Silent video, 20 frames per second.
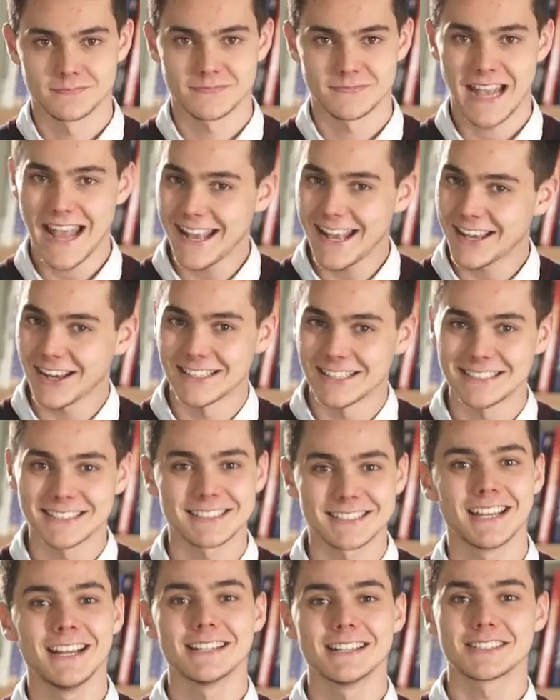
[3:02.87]
Hey
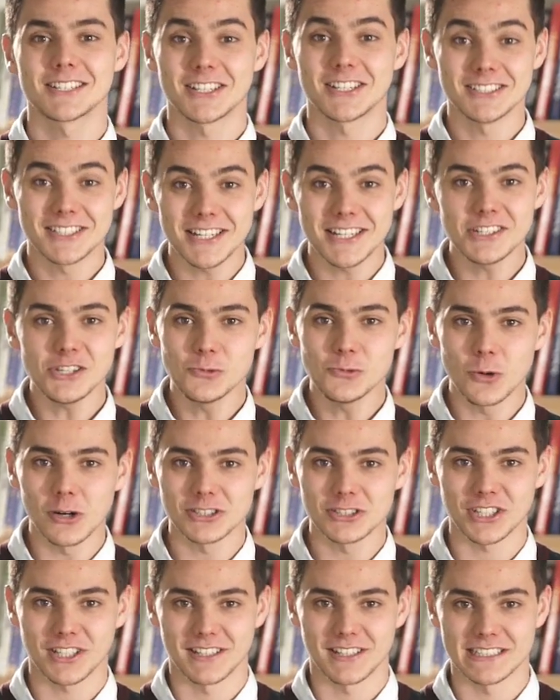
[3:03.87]
guys! To continue
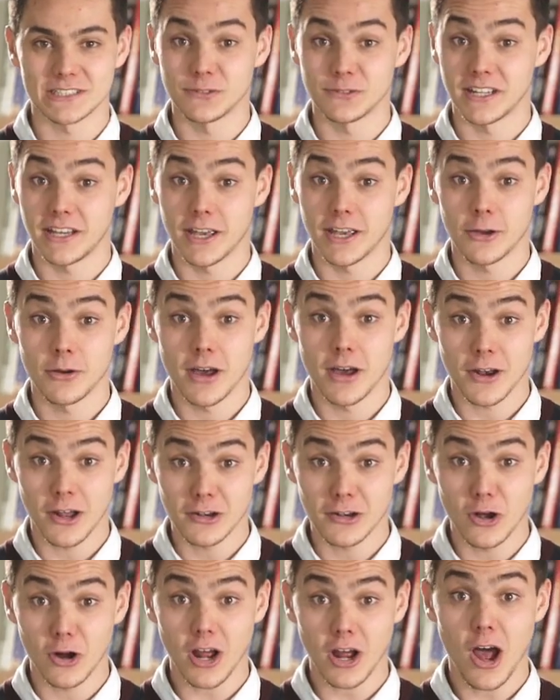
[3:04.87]
watching this video and
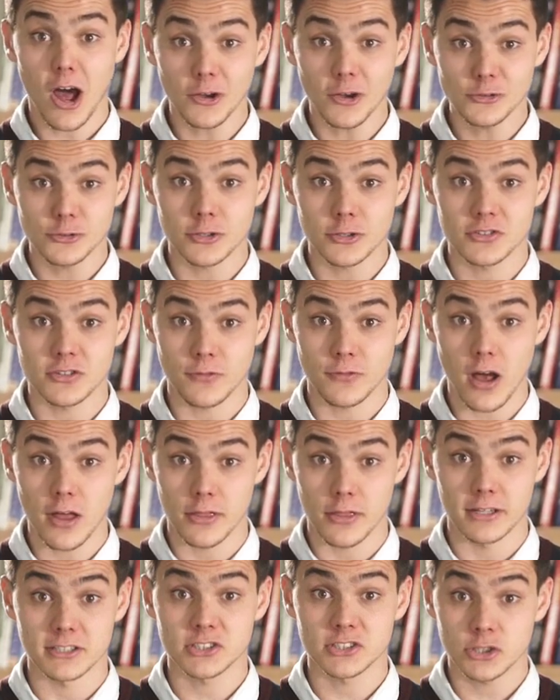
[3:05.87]
unlock hundreds of
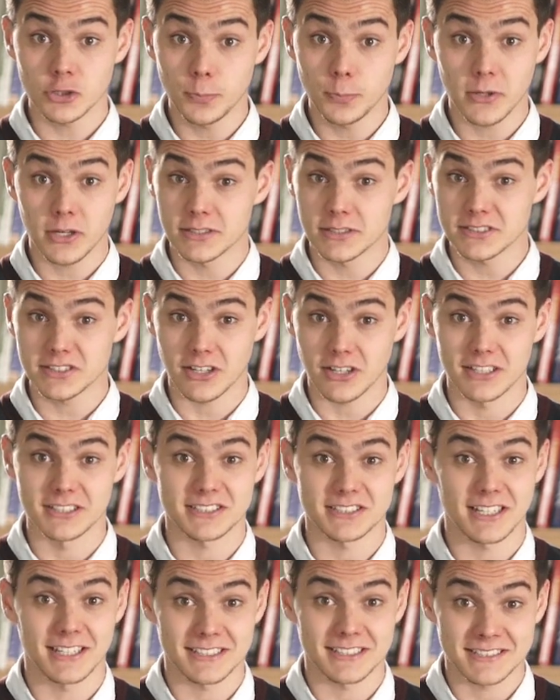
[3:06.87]
other super
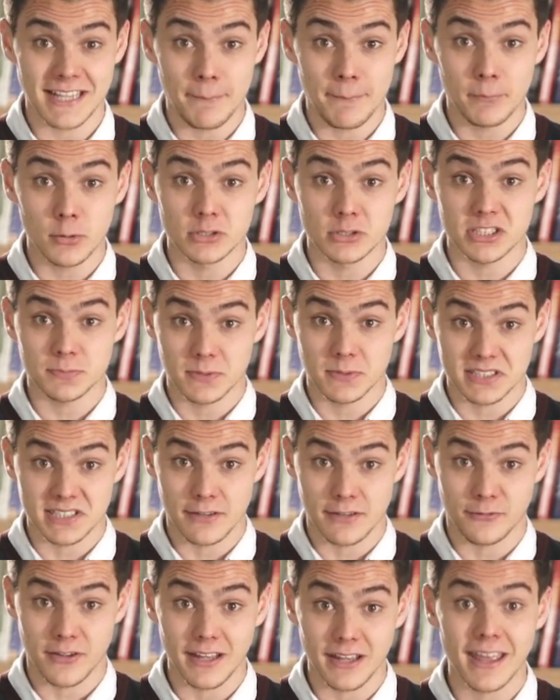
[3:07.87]
concise exam board
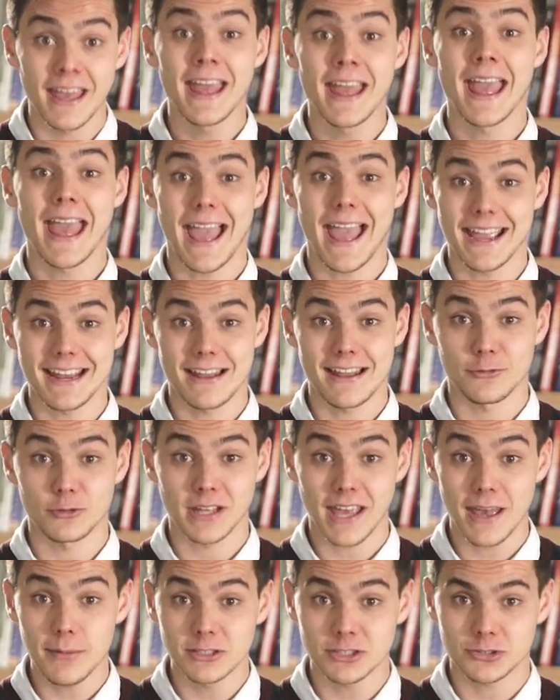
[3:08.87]
specific A-level
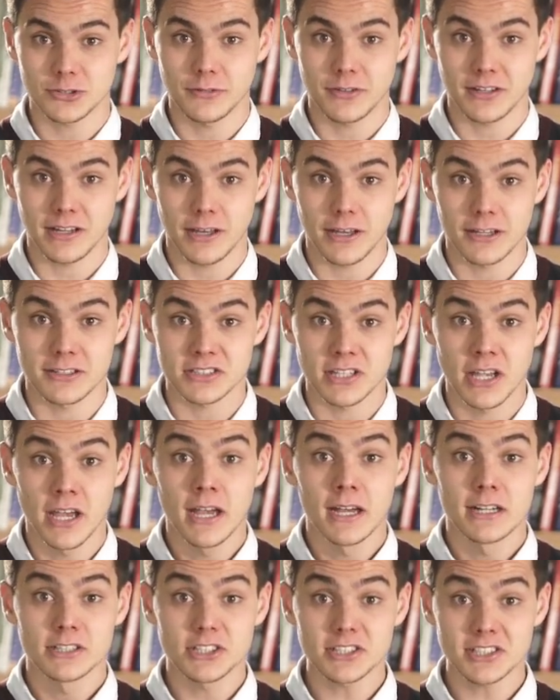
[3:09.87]
chemistry videos,
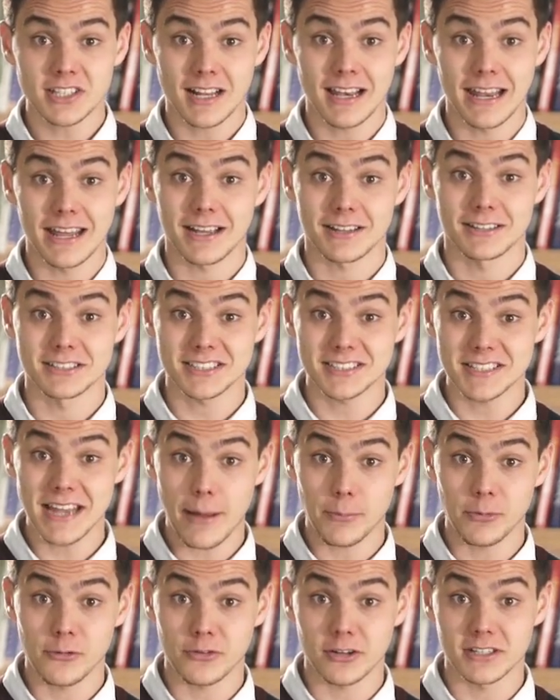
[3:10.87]
just click the
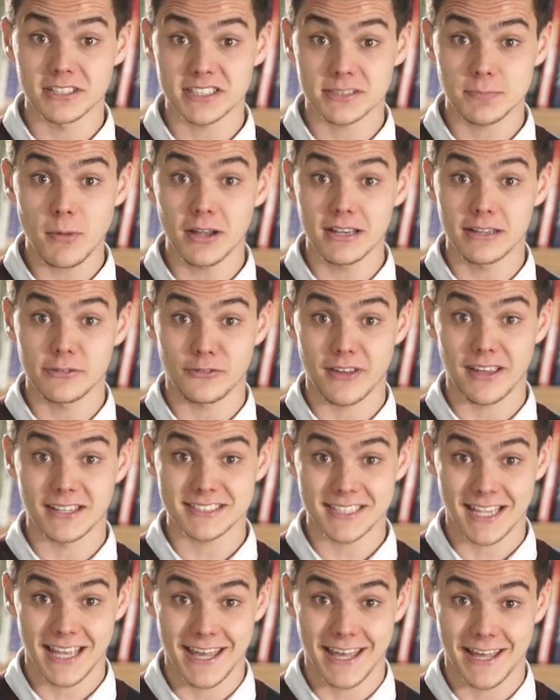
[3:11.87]
SnapRevise smiley
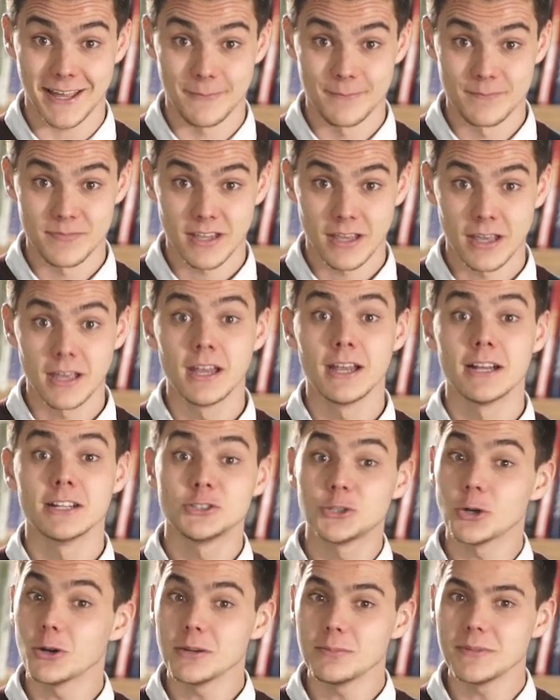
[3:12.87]
face here.
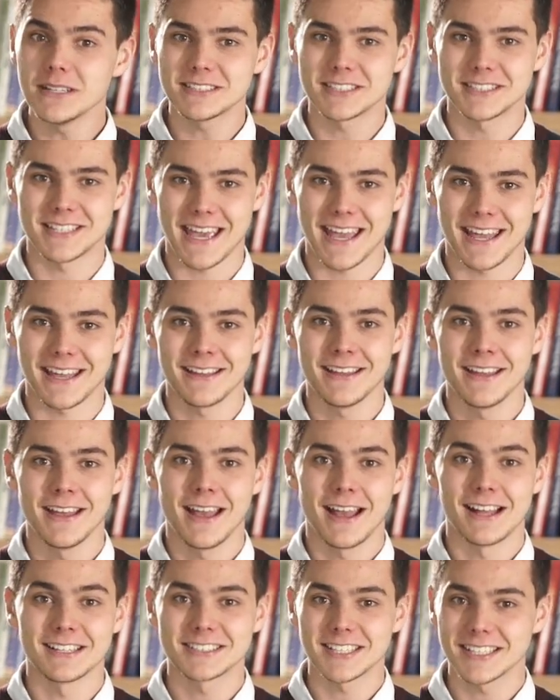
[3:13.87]
Join me today
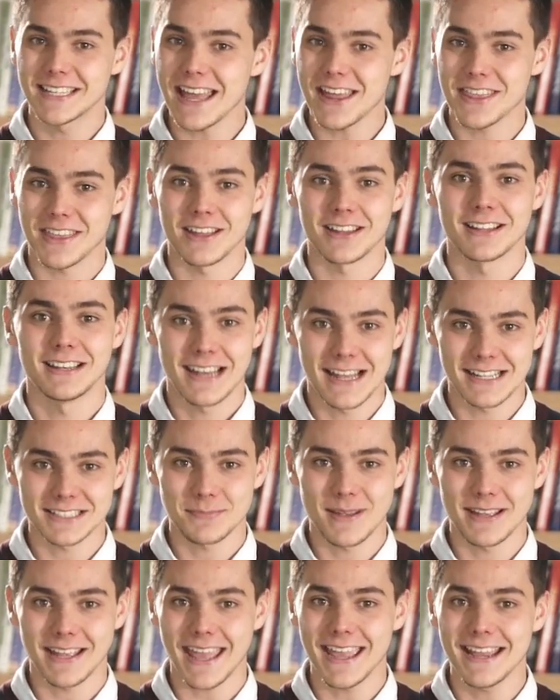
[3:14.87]
and together let's
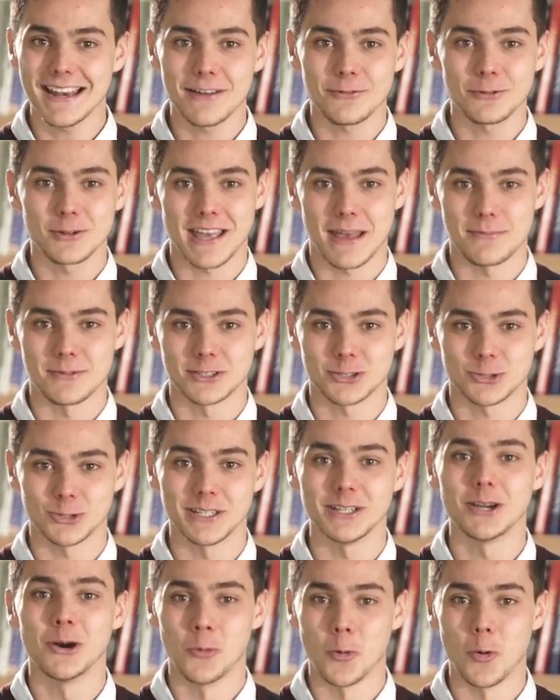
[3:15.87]
make A-level
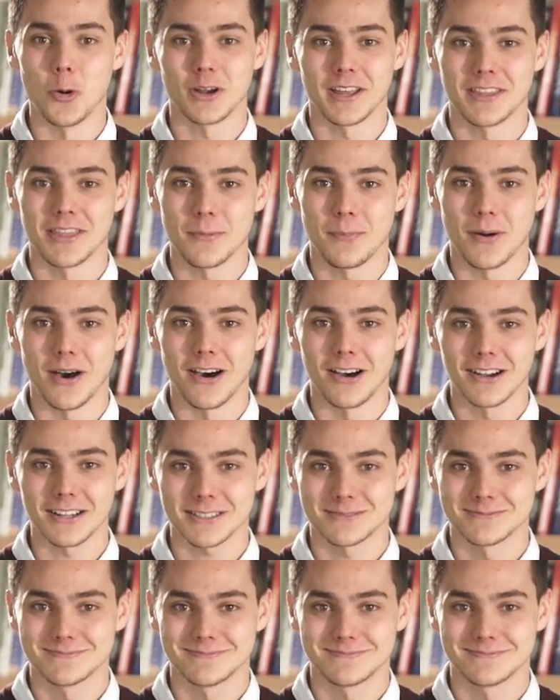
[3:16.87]
chemistry a walk in the park.